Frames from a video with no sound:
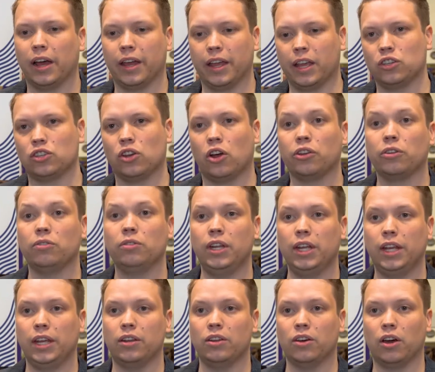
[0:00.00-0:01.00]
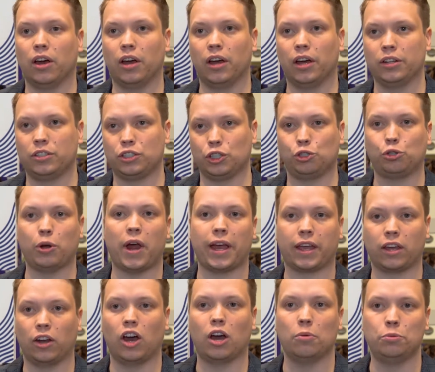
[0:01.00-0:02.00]
is all you need to track
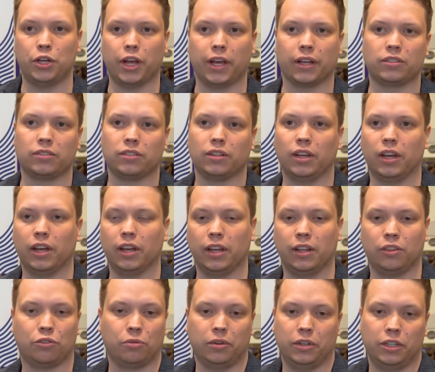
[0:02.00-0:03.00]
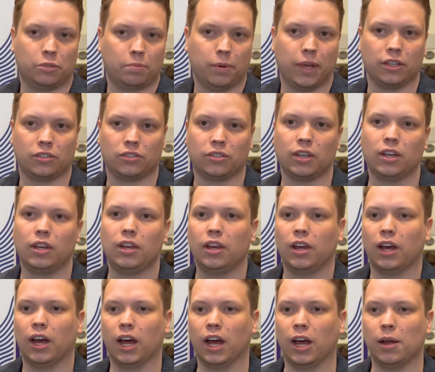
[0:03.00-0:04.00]
an object in 3D space.
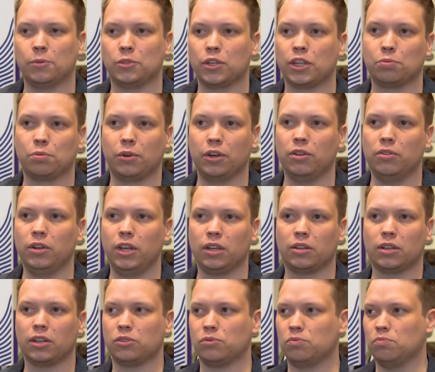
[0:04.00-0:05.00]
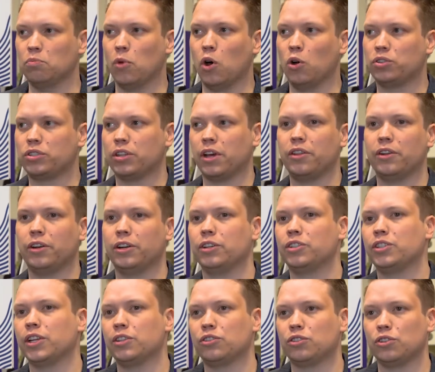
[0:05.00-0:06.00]
So that's pretty unique because most other
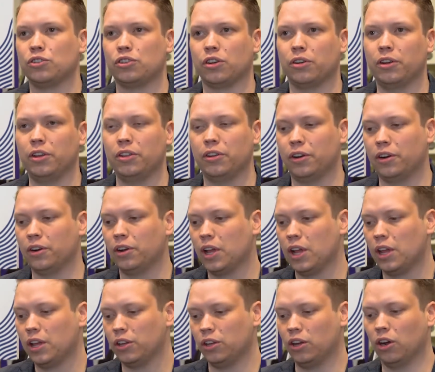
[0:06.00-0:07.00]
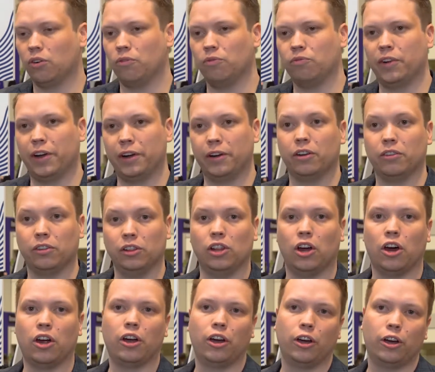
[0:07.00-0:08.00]
sensors are either very
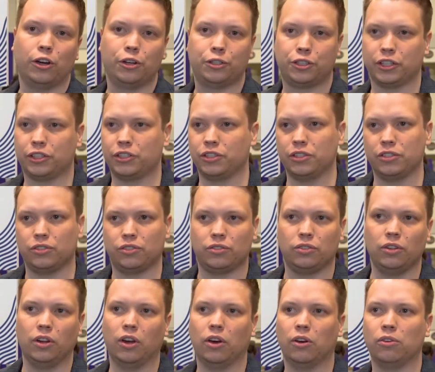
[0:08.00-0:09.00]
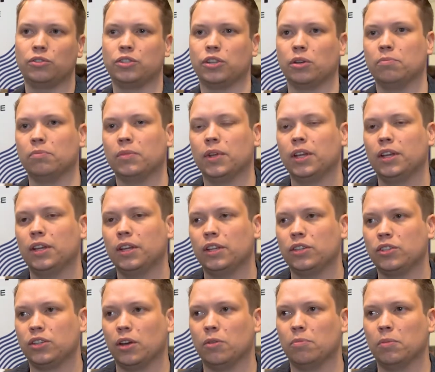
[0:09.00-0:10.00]
large, such as
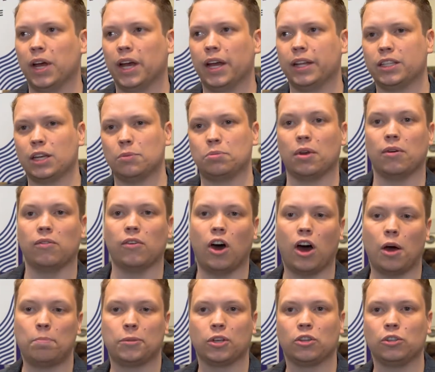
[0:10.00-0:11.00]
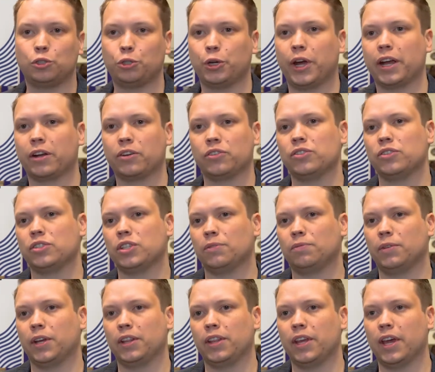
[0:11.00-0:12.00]
some types of optical trackers and stuff
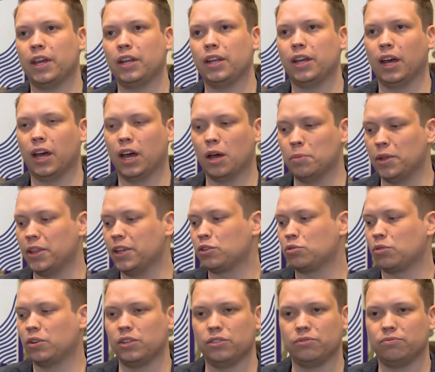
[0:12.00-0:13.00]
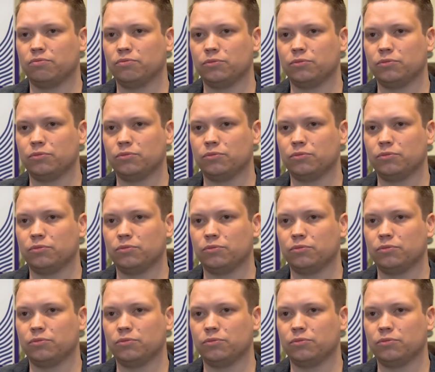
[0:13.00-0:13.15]
like that. But this one,